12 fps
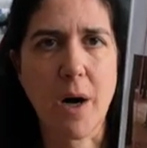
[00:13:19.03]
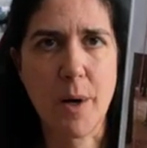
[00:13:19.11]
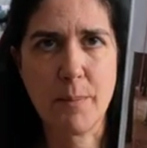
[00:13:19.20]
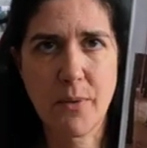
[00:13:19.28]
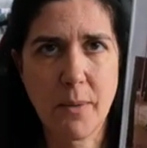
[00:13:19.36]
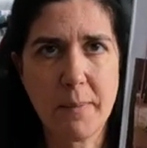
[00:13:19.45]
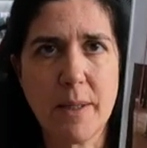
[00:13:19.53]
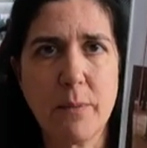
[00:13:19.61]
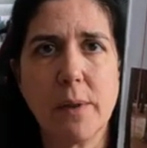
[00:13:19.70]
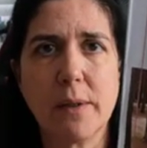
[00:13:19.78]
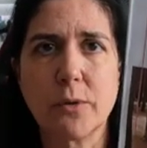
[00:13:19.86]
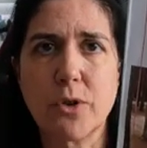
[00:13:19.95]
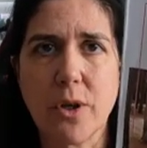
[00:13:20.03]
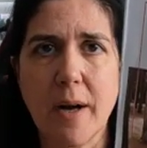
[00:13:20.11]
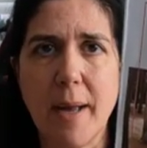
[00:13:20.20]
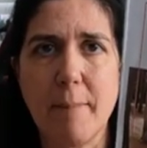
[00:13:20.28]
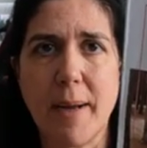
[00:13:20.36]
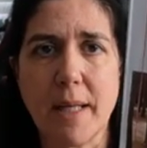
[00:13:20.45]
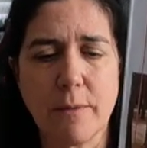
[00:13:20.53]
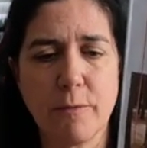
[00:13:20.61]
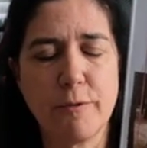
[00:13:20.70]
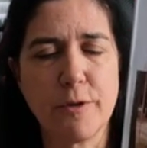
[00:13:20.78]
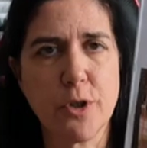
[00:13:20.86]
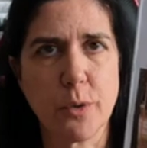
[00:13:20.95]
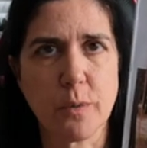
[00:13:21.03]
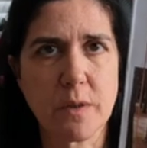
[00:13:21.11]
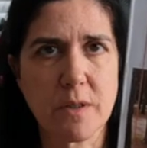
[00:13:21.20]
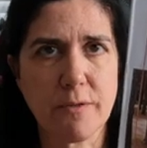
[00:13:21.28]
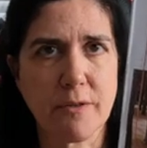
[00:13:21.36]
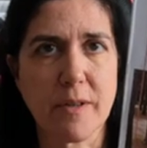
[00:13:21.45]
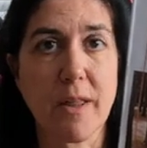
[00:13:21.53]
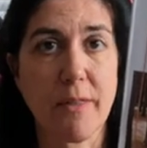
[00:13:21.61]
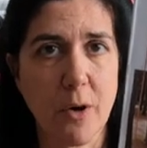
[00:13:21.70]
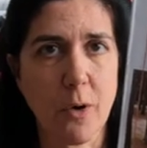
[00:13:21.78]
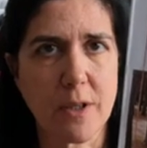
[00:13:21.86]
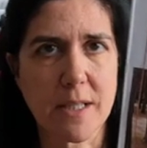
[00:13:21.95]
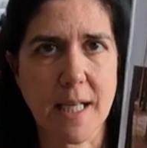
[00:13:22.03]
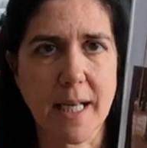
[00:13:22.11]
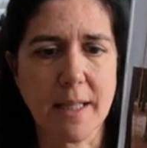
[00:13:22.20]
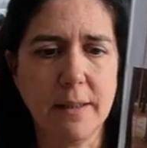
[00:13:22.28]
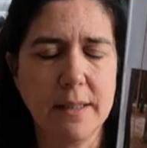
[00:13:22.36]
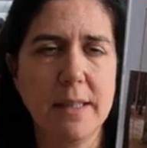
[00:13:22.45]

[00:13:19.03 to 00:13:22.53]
I probably will try and make them for shorts for another holiday